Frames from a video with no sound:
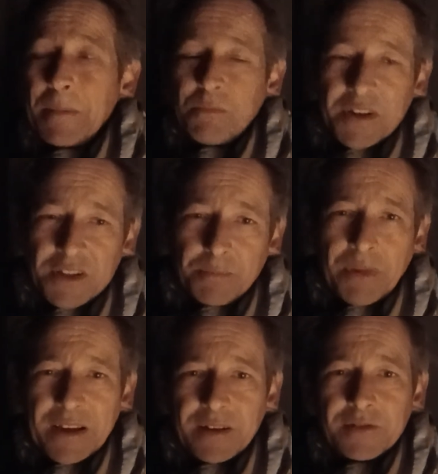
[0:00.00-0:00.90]
My
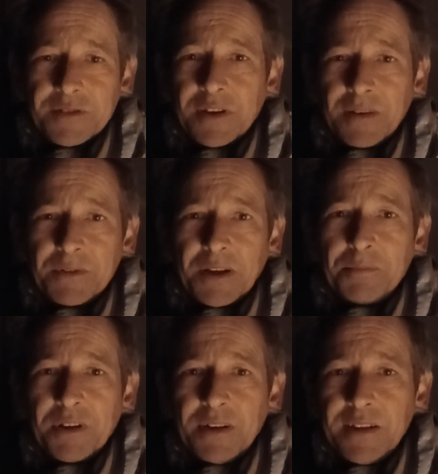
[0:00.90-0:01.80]
tobacco's coming up
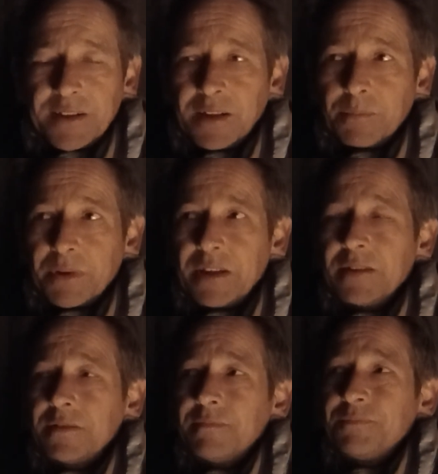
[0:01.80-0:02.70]
a little bit.
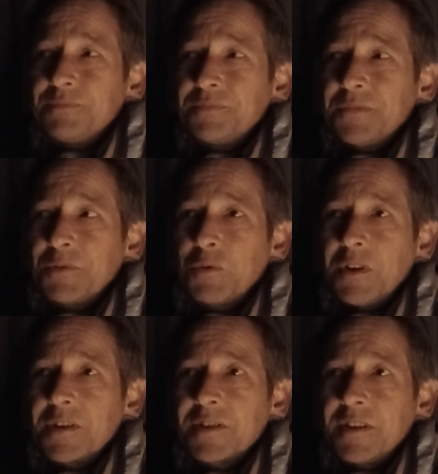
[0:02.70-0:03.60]
I'm
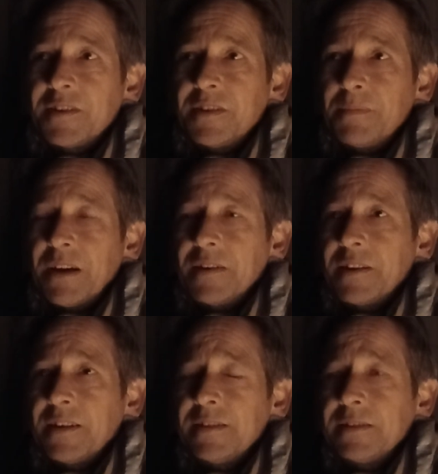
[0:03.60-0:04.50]
quite excited about
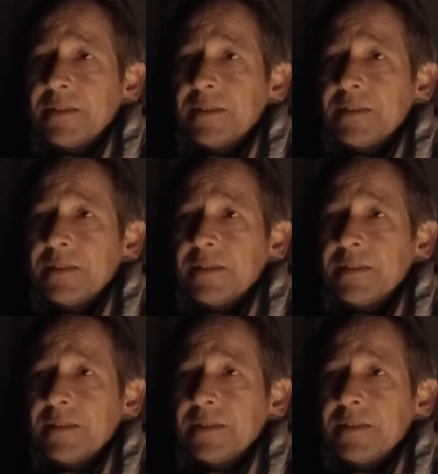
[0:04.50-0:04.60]
that.